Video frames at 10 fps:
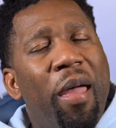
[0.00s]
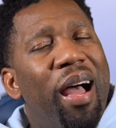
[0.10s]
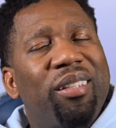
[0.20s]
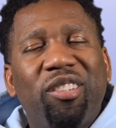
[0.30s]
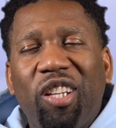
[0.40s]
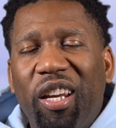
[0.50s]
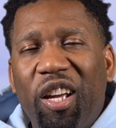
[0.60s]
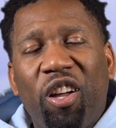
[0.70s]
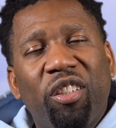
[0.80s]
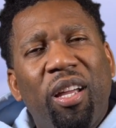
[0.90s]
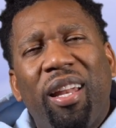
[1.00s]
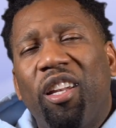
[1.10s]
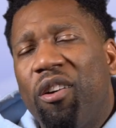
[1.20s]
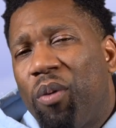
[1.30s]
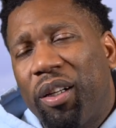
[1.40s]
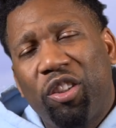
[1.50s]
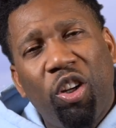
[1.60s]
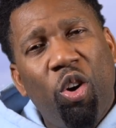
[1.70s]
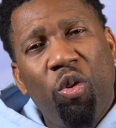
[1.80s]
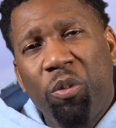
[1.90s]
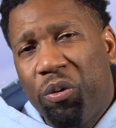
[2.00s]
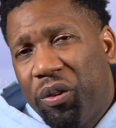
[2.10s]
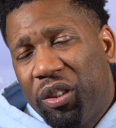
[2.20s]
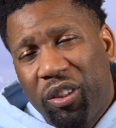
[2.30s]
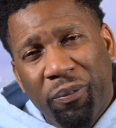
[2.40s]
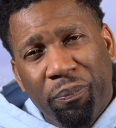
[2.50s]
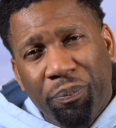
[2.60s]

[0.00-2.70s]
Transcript: I study all the time. I love watching old movies.